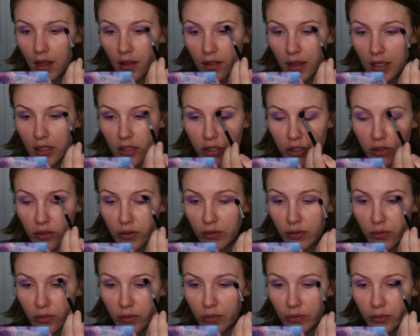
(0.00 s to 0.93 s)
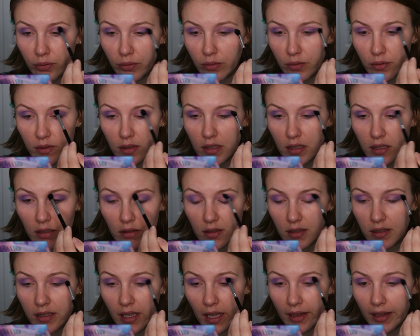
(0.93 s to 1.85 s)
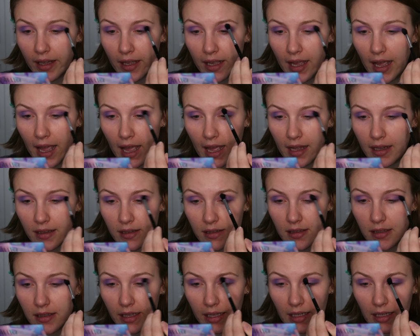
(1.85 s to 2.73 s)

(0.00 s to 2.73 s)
they do still sell it as